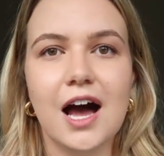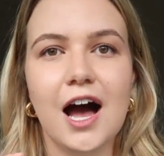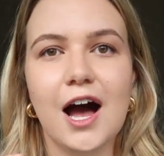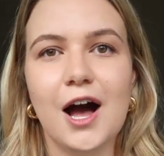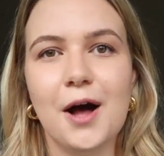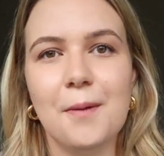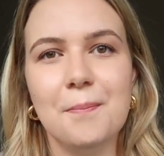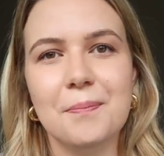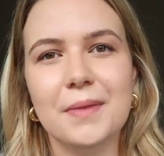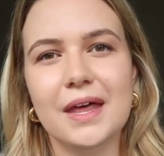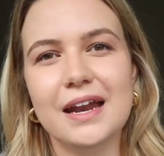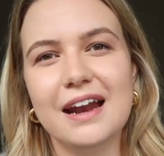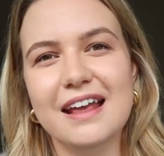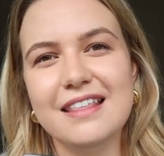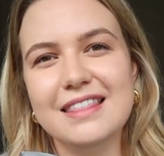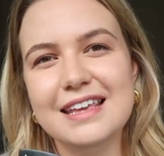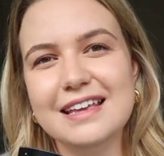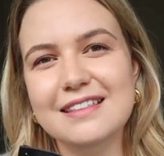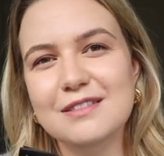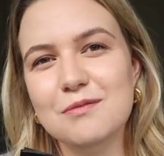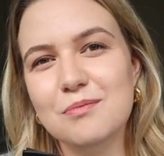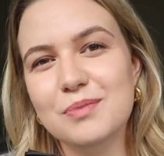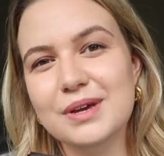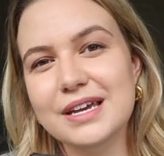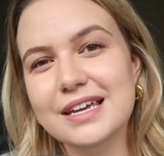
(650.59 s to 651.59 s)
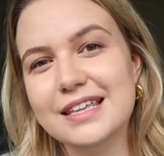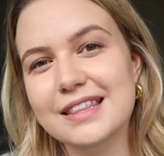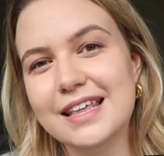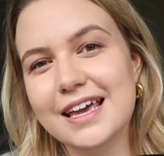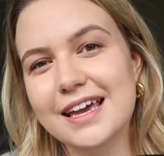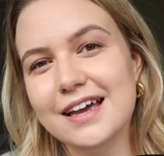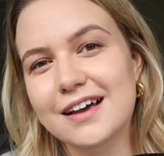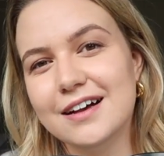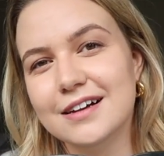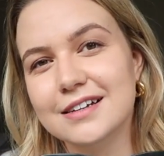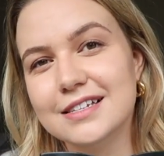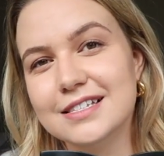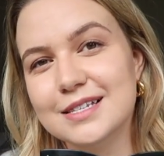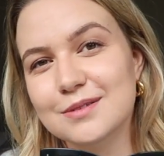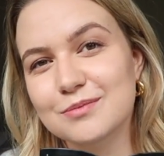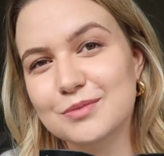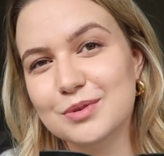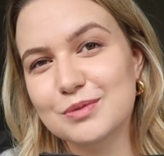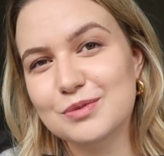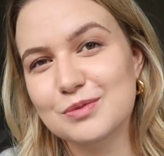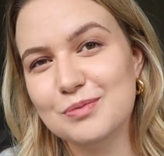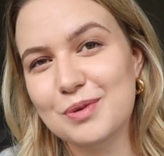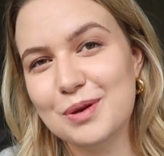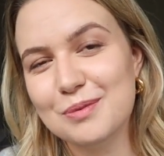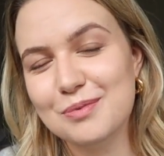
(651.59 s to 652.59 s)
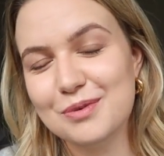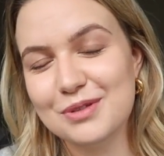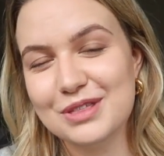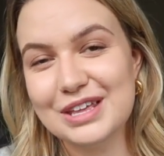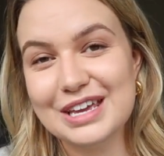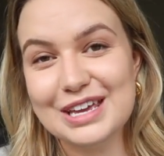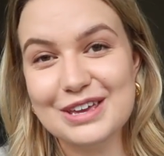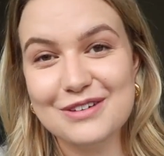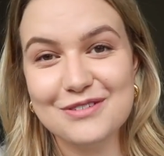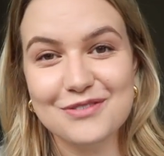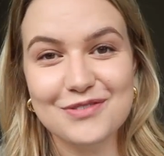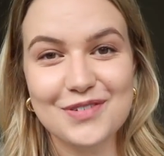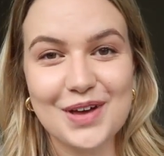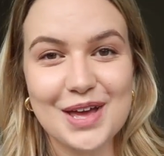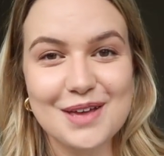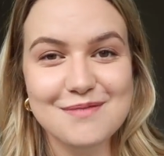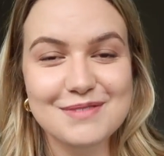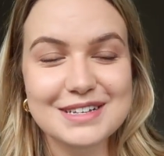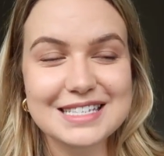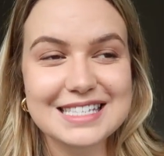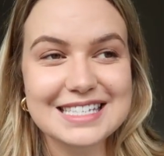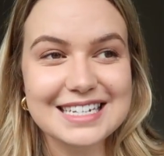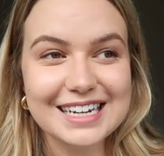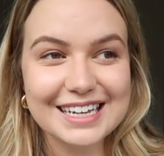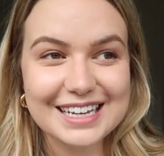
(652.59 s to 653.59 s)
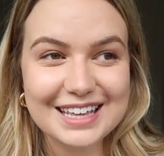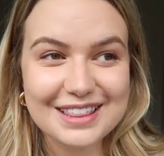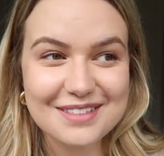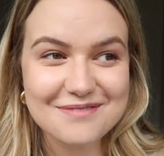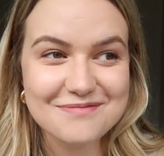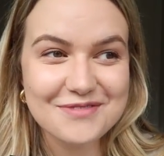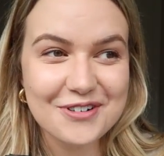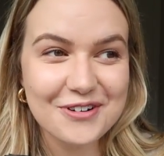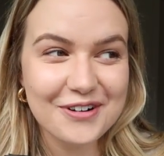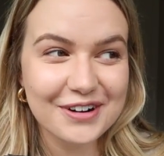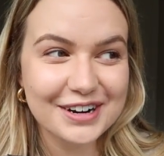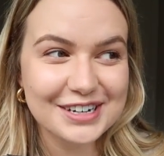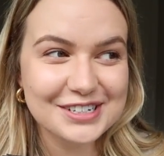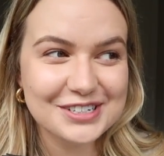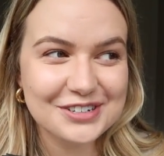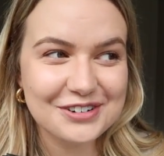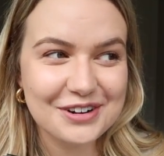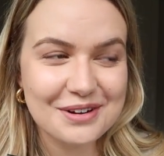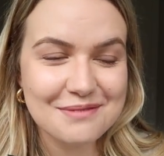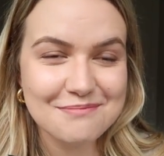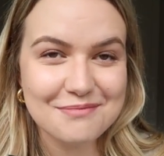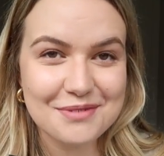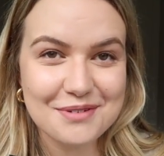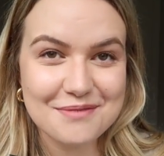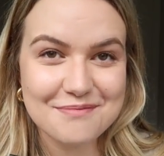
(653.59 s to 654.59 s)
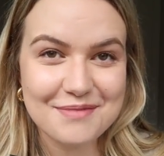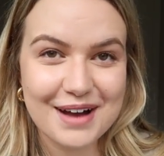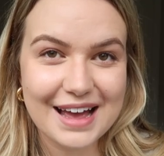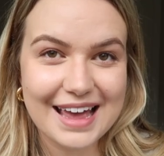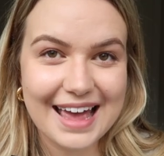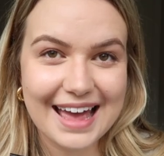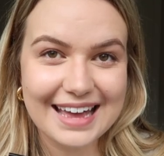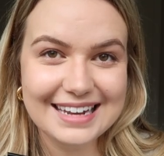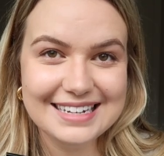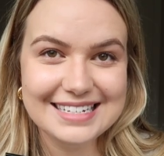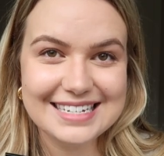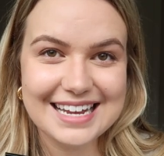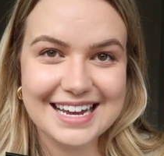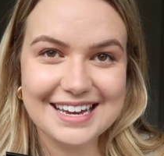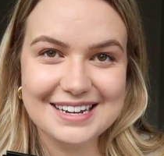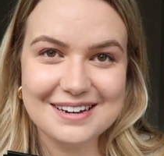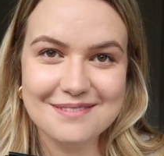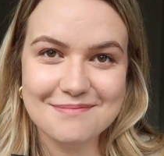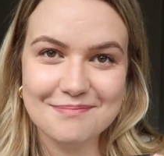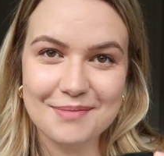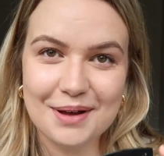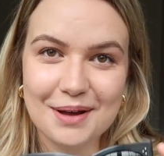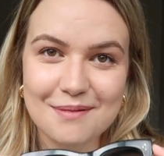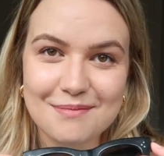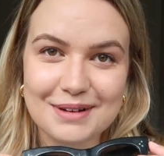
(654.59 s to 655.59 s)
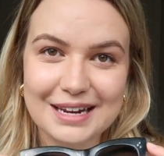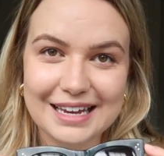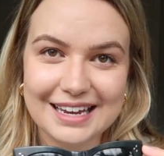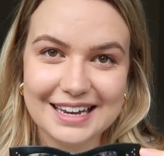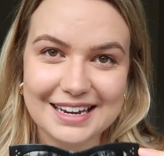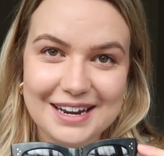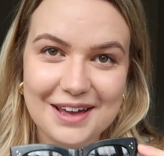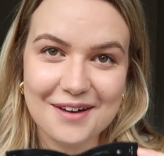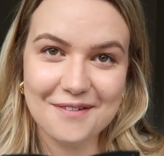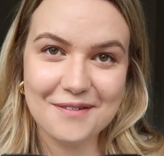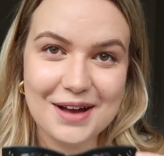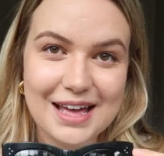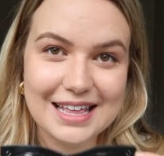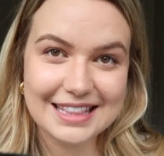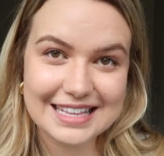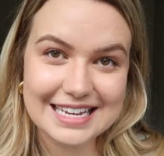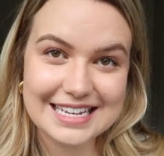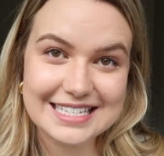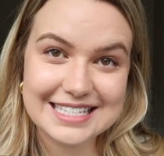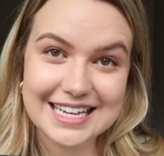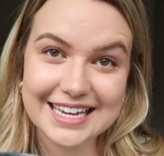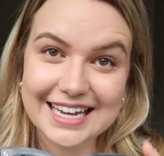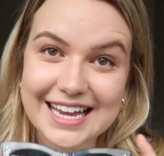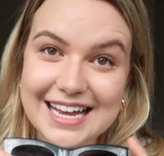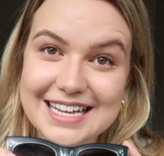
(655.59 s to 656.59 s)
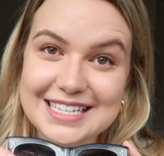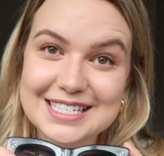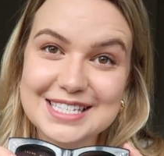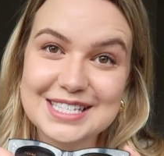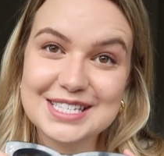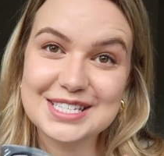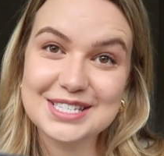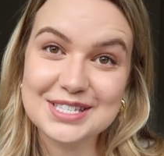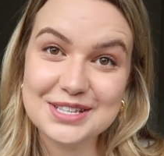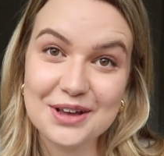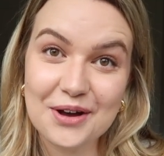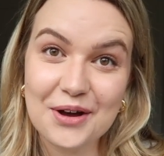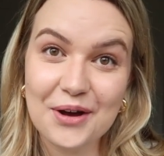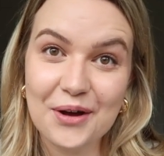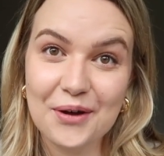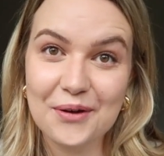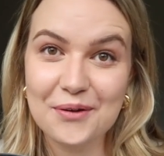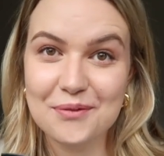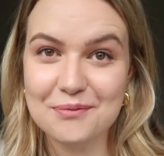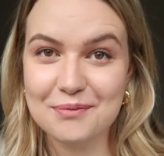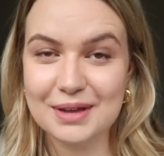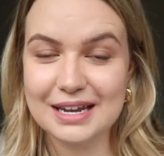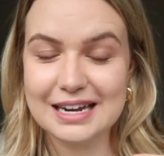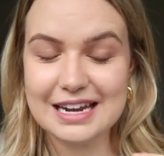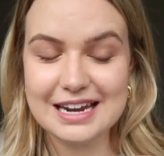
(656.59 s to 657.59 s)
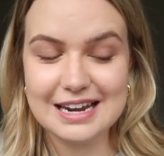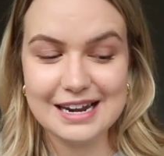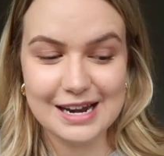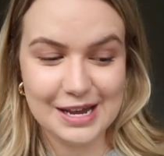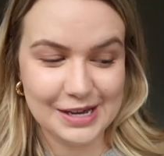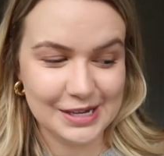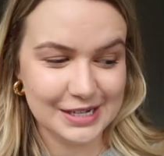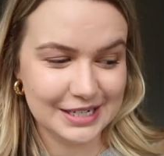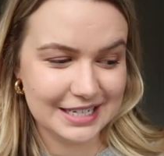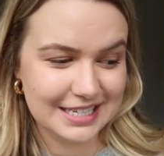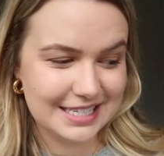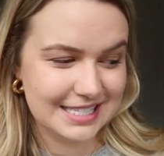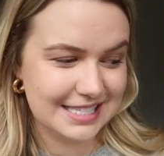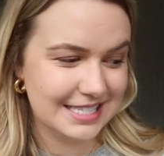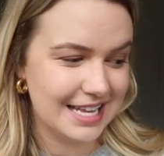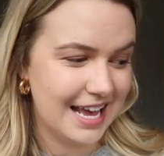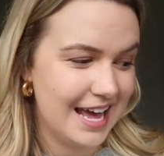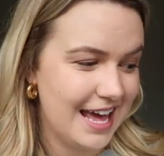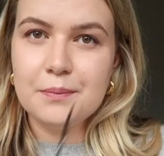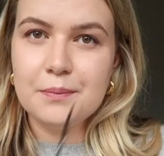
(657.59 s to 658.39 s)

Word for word: Um, and I think the bigger they are, sometimes people think you're famous. Like the more I try and put my head down in public and I wear these, I get so many looks.